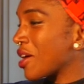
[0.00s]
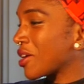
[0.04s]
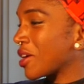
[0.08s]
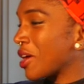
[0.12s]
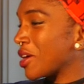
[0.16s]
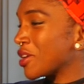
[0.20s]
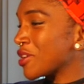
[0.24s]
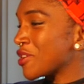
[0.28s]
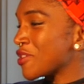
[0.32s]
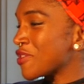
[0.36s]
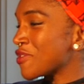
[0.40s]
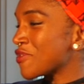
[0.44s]

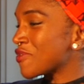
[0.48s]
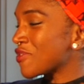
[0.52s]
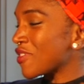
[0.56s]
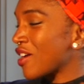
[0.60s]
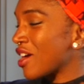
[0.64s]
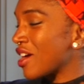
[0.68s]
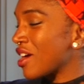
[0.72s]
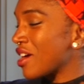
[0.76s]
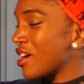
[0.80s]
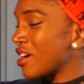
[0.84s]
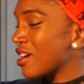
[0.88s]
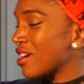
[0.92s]

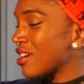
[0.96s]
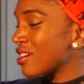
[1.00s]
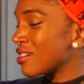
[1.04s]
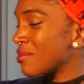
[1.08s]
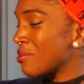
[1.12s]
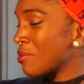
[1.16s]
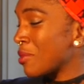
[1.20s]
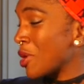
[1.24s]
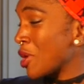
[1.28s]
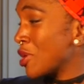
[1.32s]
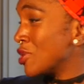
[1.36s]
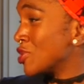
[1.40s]

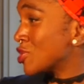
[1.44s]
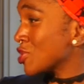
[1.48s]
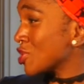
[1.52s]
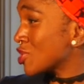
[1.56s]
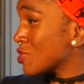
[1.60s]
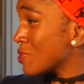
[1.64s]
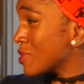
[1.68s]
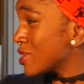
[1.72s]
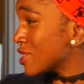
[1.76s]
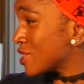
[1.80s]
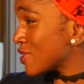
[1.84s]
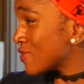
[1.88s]
my own
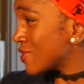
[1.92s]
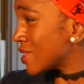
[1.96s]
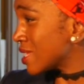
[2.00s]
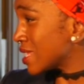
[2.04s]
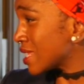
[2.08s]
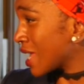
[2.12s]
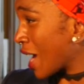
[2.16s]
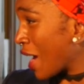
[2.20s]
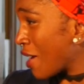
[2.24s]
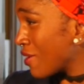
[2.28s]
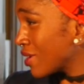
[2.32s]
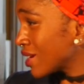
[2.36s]
judgments of this
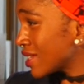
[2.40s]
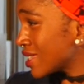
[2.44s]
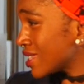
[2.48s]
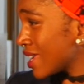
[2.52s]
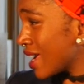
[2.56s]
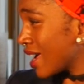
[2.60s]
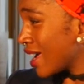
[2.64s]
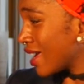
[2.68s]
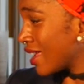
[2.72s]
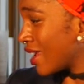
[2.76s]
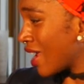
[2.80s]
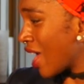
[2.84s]

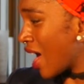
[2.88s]
character.